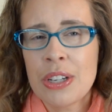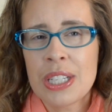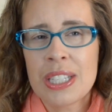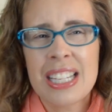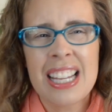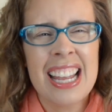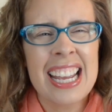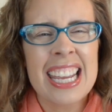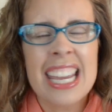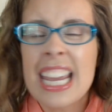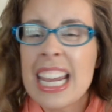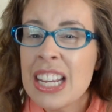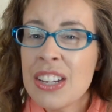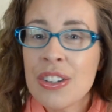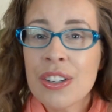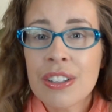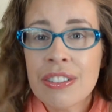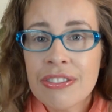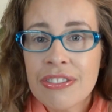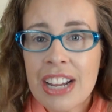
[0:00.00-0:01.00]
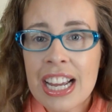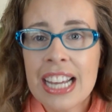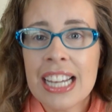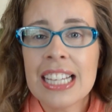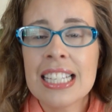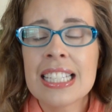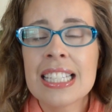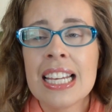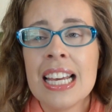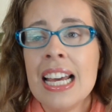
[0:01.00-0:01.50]
just like in your
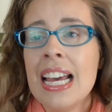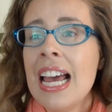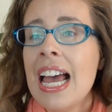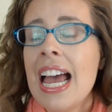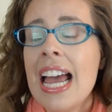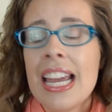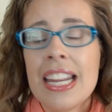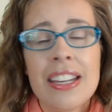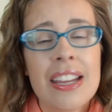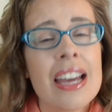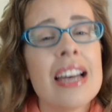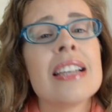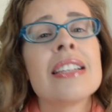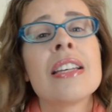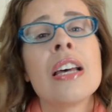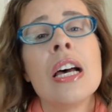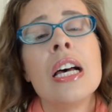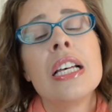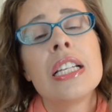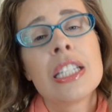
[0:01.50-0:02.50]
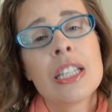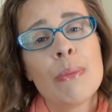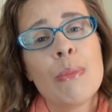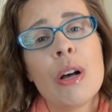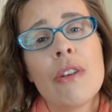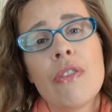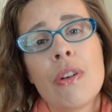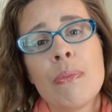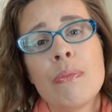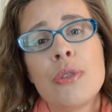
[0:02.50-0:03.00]
face. And yes, some
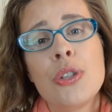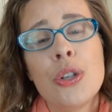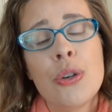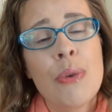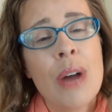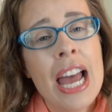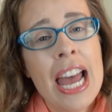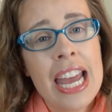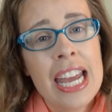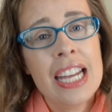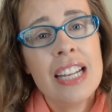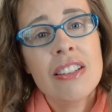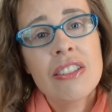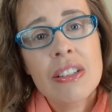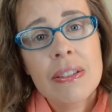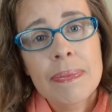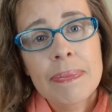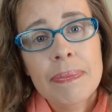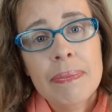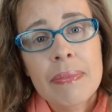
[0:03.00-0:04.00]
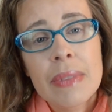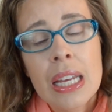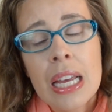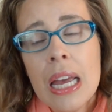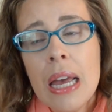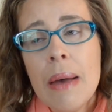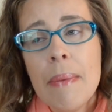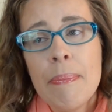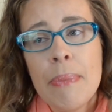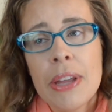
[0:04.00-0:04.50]
of them do hate,
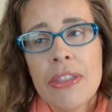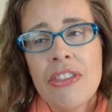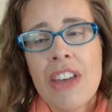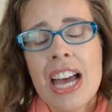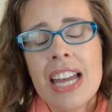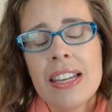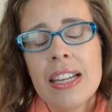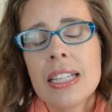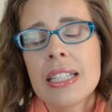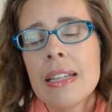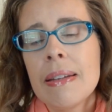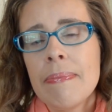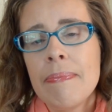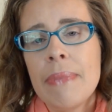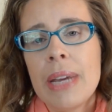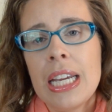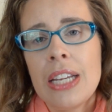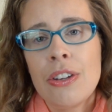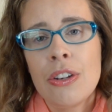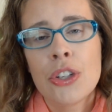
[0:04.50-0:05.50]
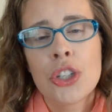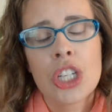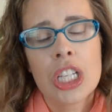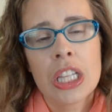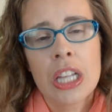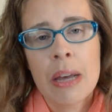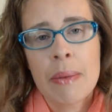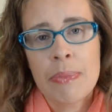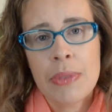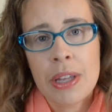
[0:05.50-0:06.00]
but that doesn't mean you
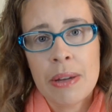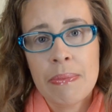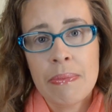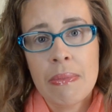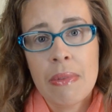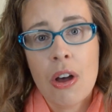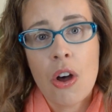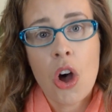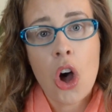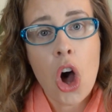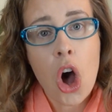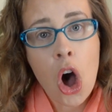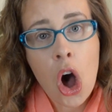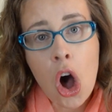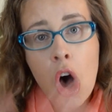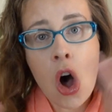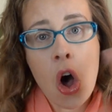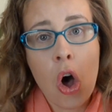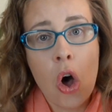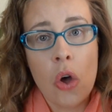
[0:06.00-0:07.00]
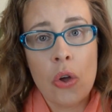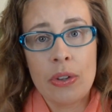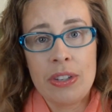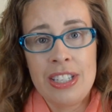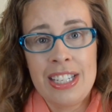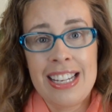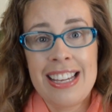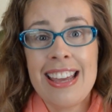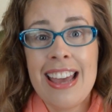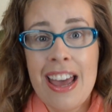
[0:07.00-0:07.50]
should lump them all
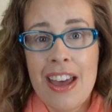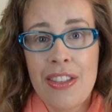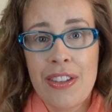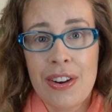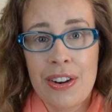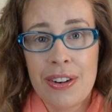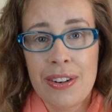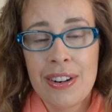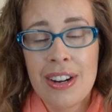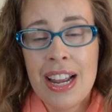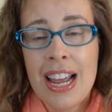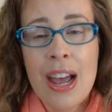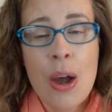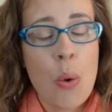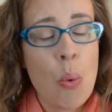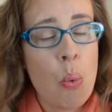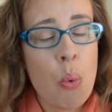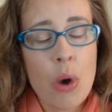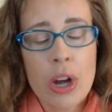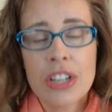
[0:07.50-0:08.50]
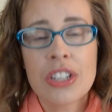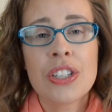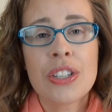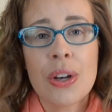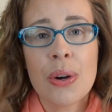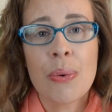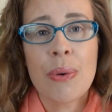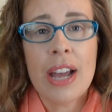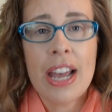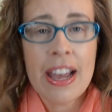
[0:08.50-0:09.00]
together
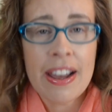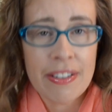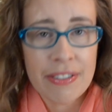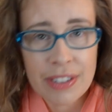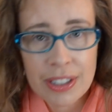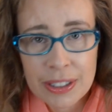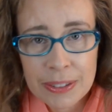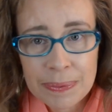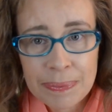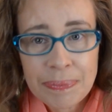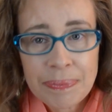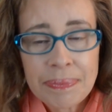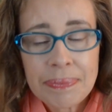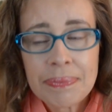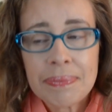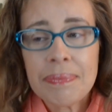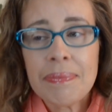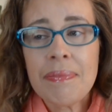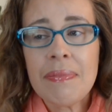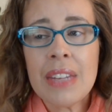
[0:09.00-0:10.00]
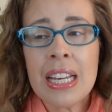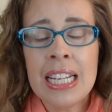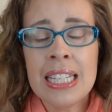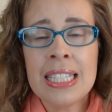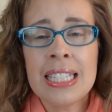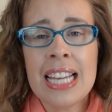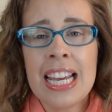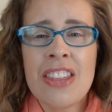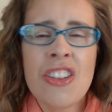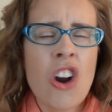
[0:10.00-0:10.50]
whatsoever and
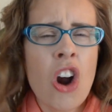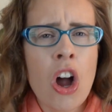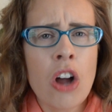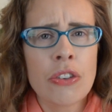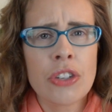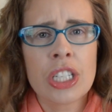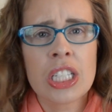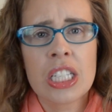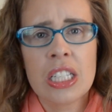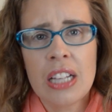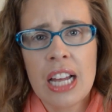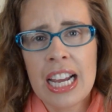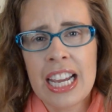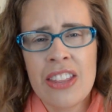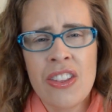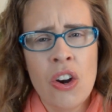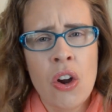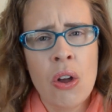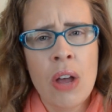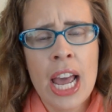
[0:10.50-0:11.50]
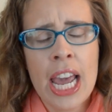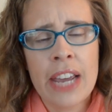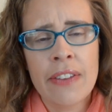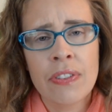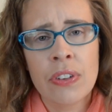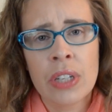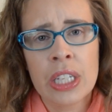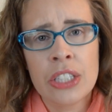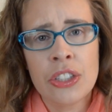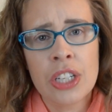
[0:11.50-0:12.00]
say they're all just alike and they're all
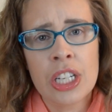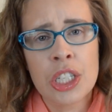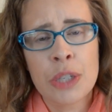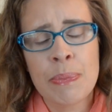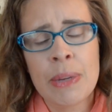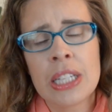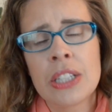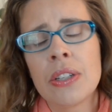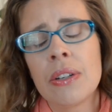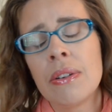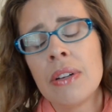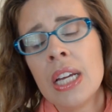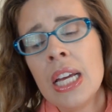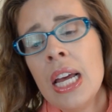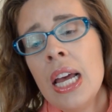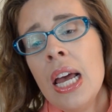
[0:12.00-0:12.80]
hateful and judgmental.